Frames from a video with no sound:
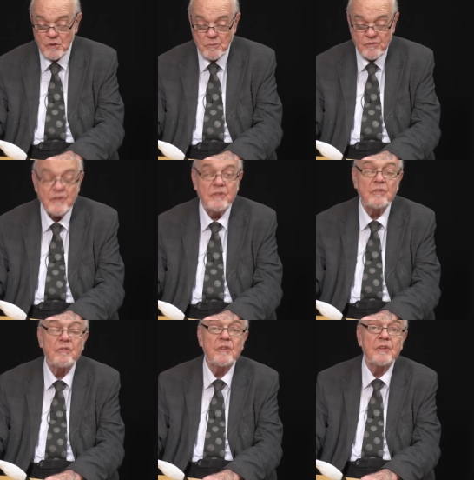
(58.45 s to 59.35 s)
a professor
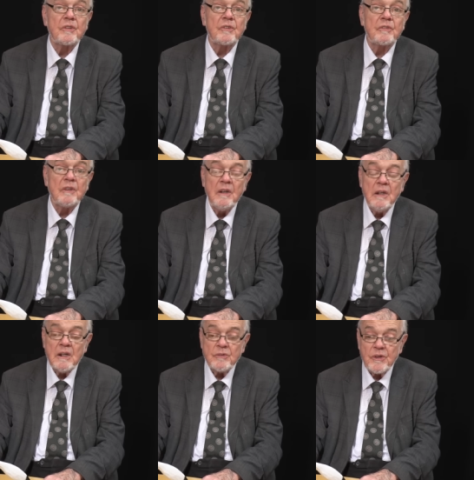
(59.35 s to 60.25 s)
of physics at
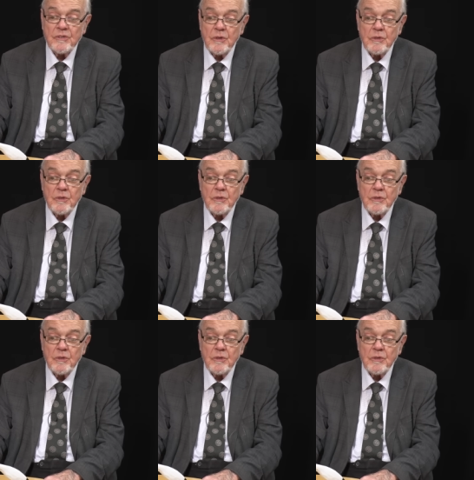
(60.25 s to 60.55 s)
Fresno